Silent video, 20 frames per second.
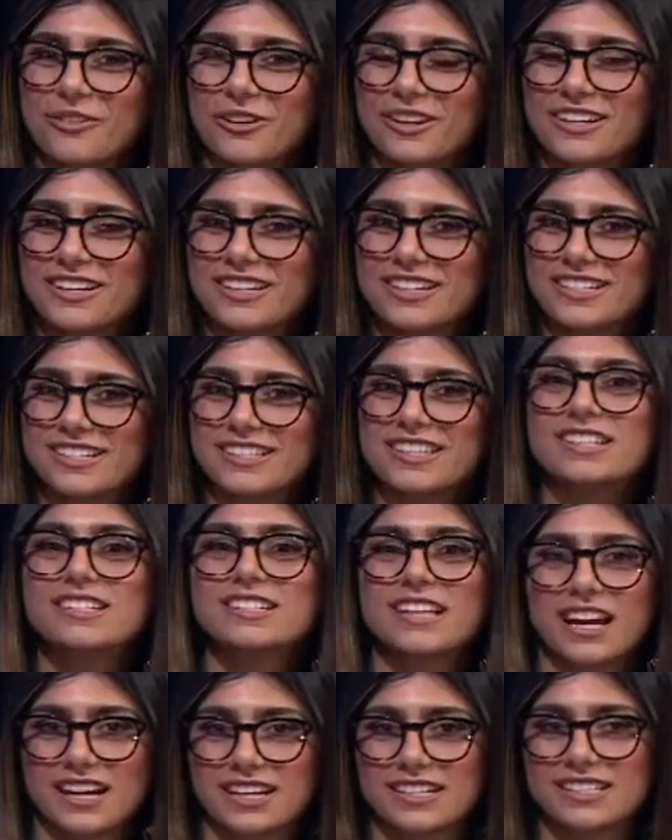was the
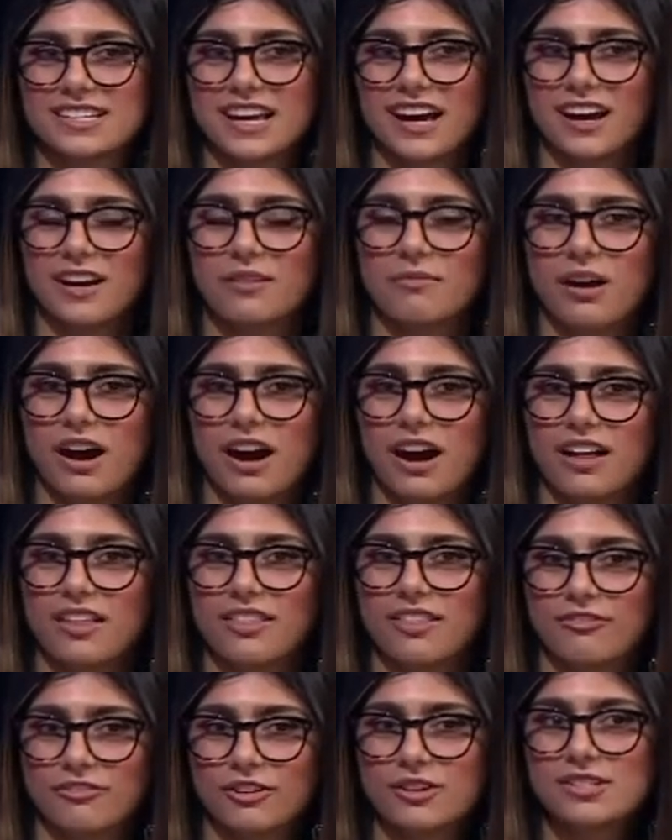second time.
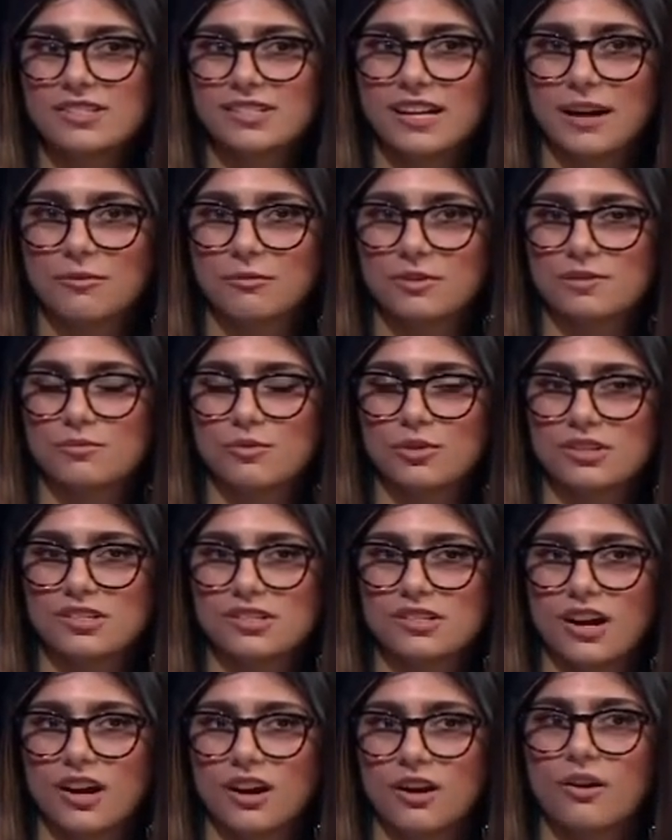The first time was more
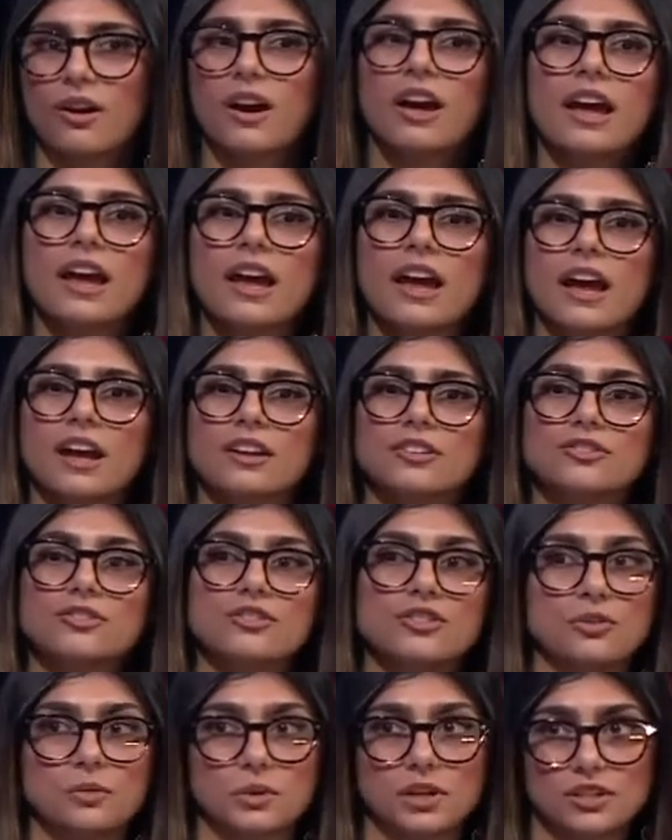so, do
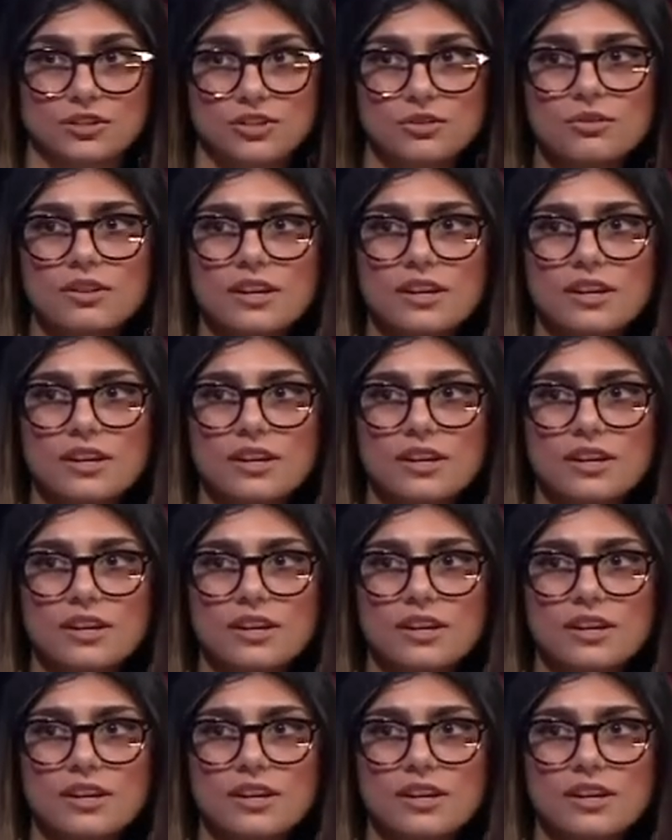you want to do